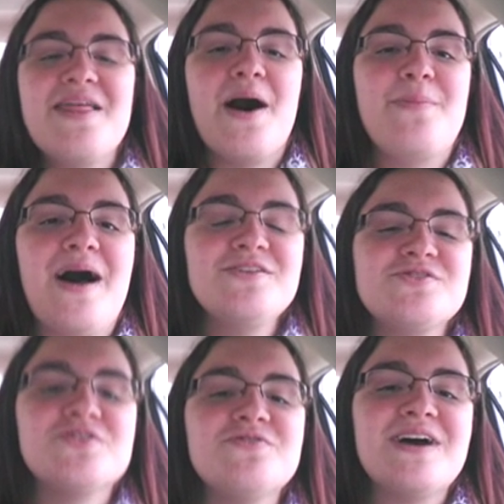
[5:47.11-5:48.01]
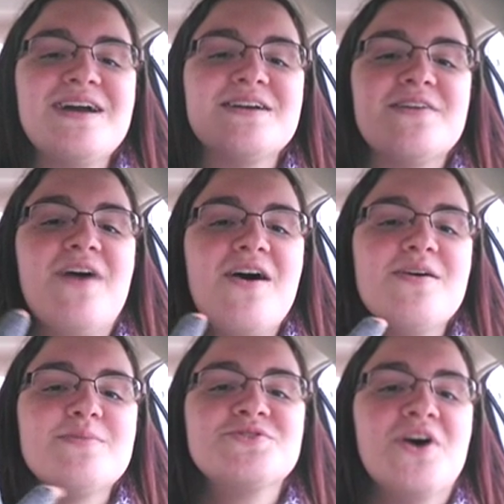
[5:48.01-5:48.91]
the Pennsylvania
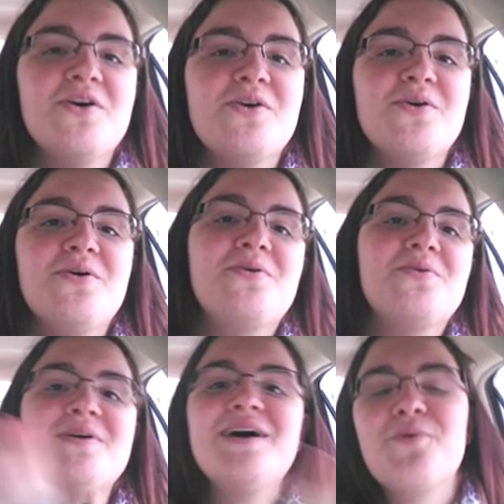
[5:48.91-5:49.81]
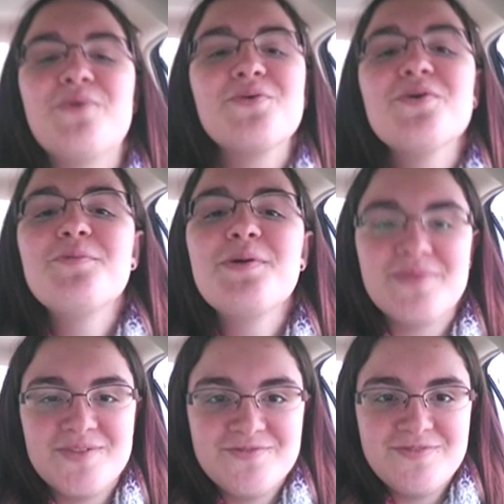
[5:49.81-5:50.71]
Farm Show. We will be
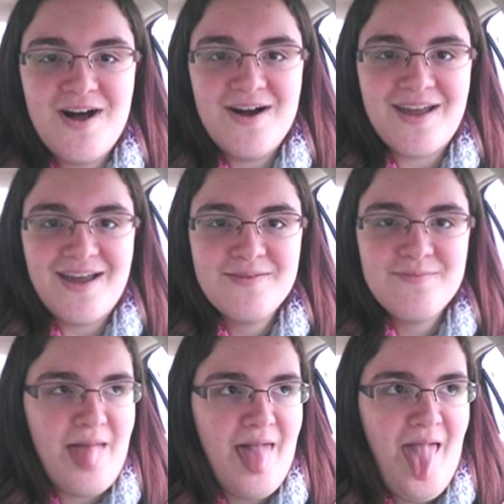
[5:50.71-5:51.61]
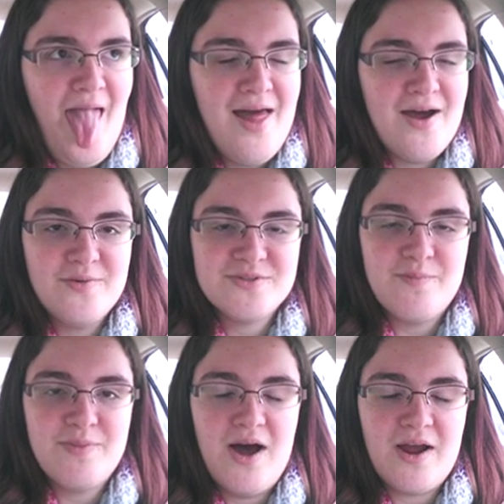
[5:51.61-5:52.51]
vlogging. Ugh,
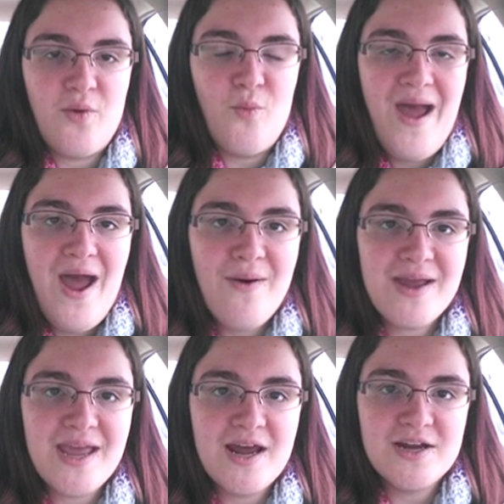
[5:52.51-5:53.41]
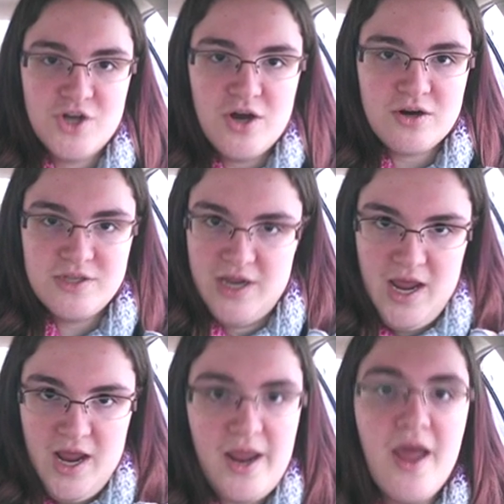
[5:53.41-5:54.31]
almost said blogging. Wow, I cannot talk
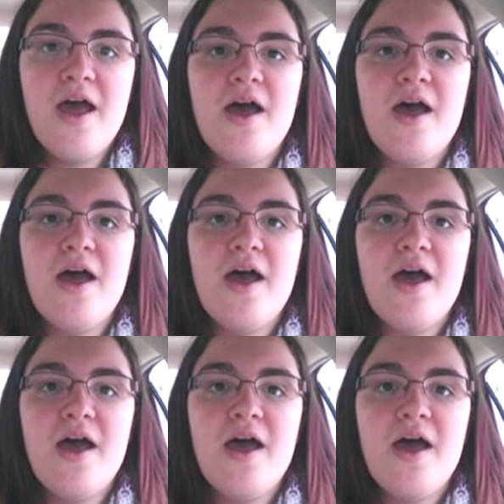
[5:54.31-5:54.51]
today.